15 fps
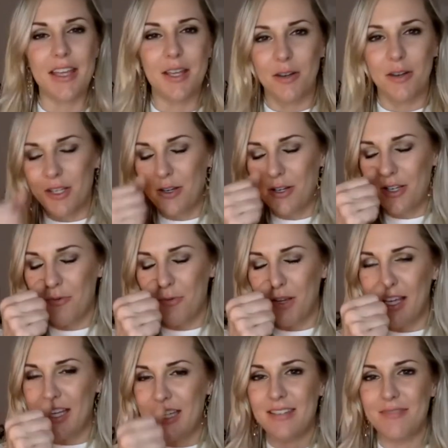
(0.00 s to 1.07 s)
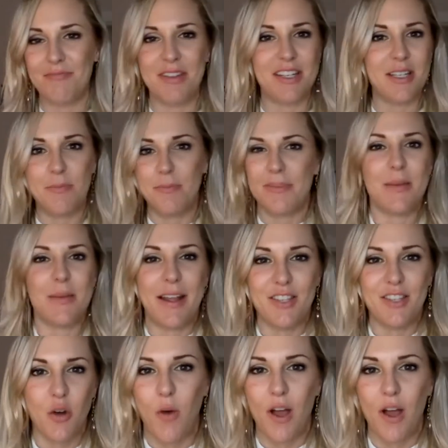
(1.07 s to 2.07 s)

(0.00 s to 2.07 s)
You know, it just depends on